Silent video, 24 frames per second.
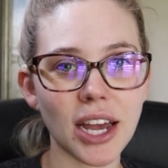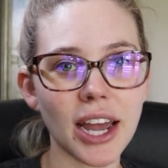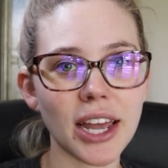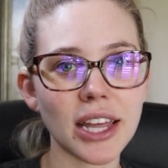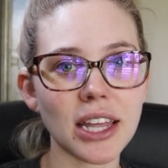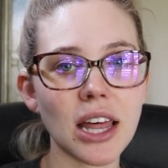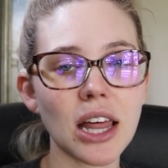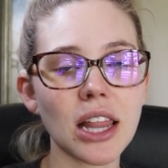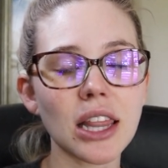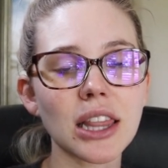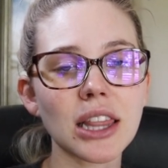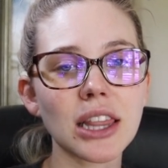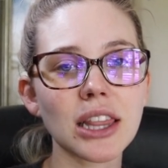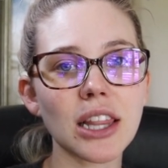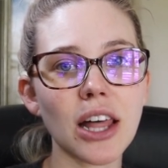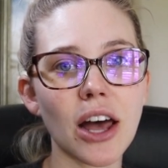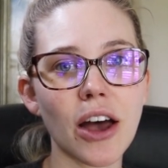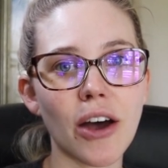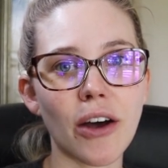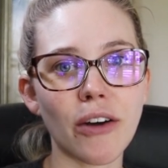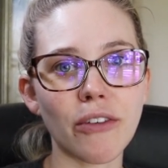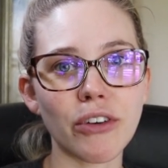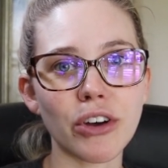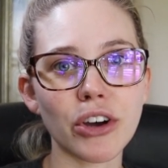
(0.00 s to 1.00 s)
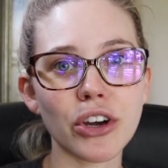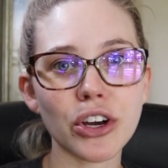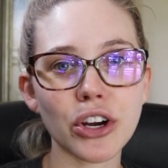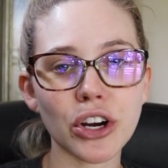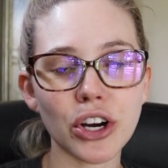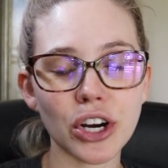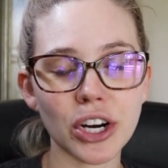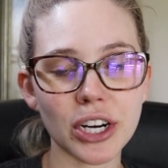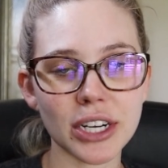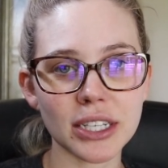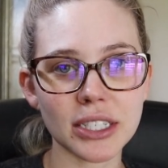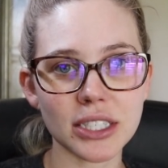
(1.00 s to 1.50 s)
I love
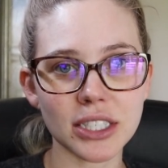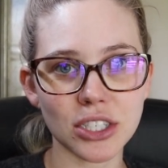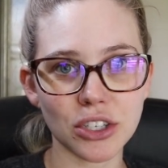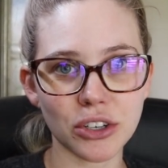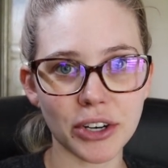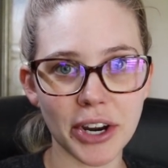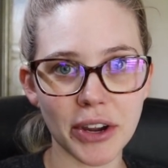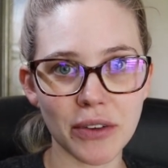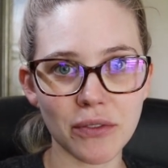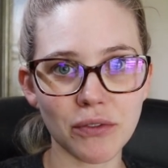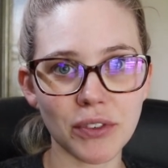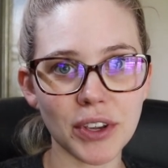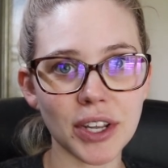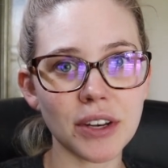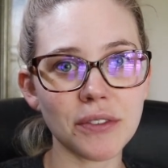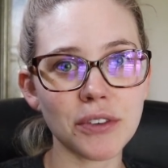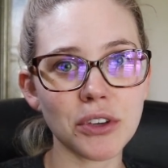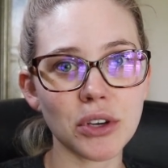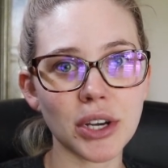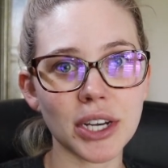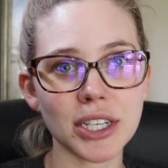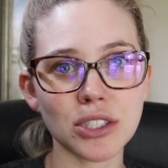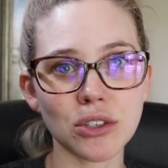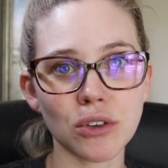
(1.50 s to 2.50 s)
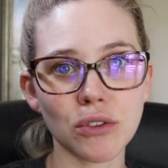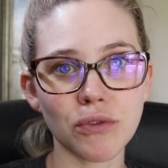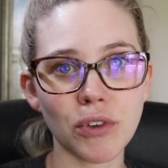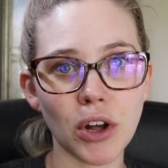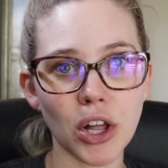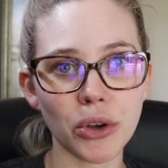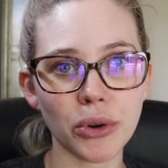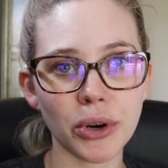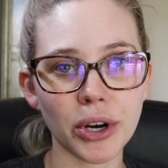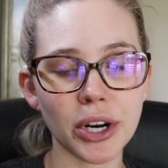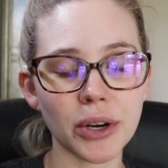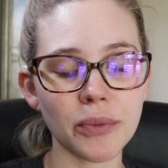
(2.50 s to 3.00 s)
her Instagram feed if you guys don't
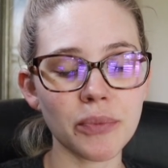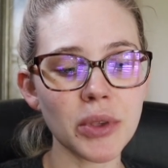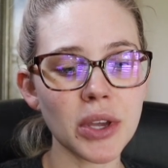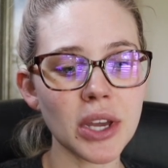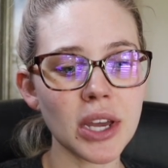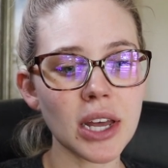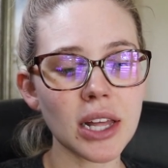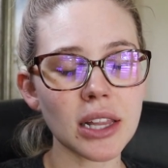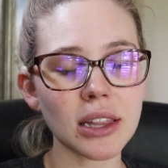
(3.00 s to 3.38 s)
follow her.